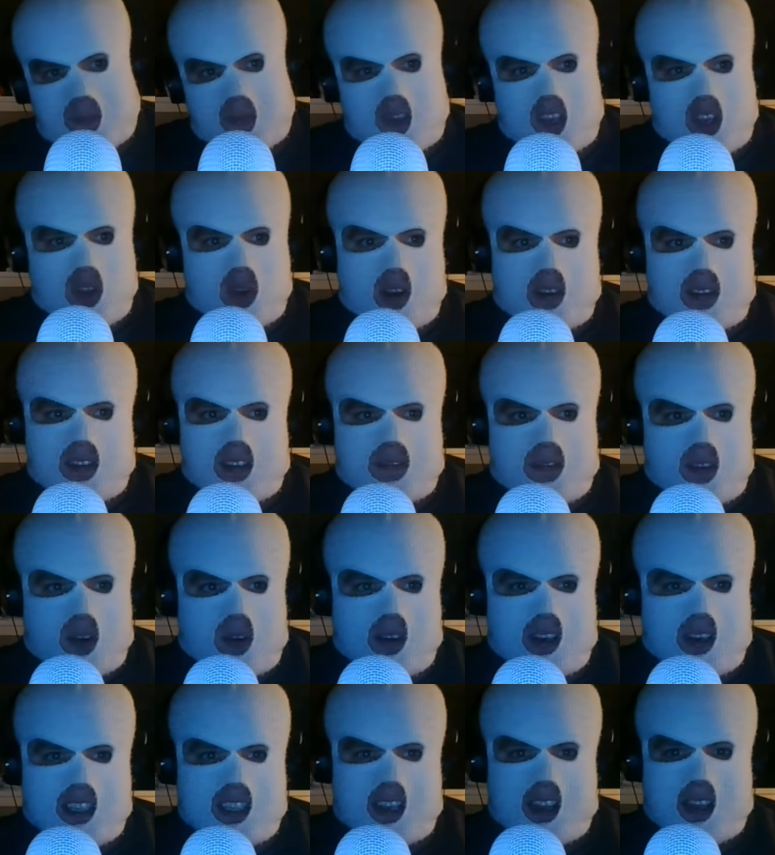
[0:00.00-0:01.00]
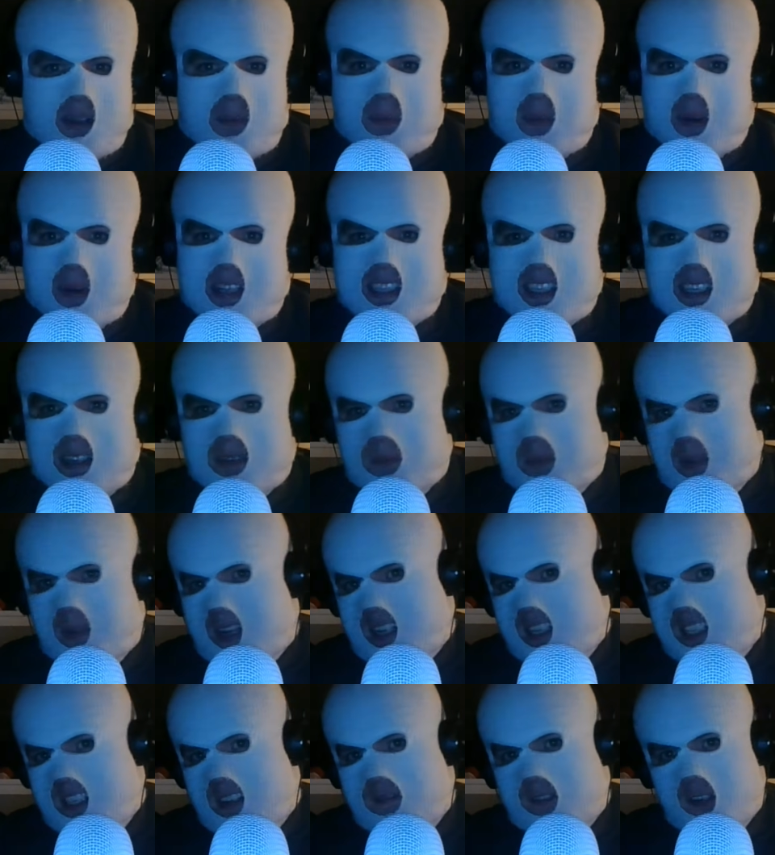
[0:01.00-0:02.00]
you have to focus on the present
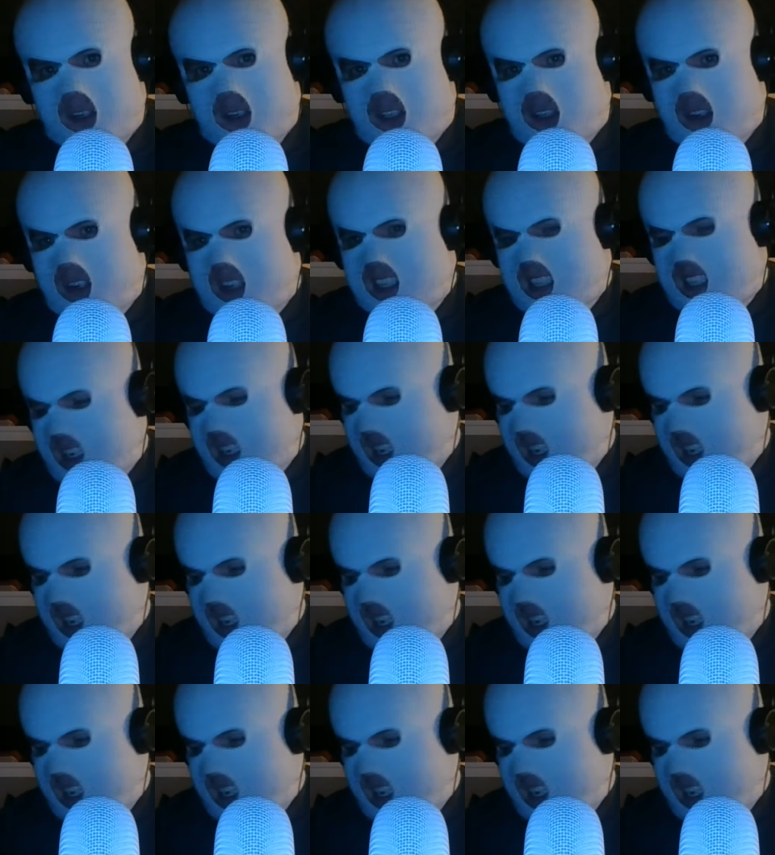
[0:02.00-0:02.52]
because the future isn't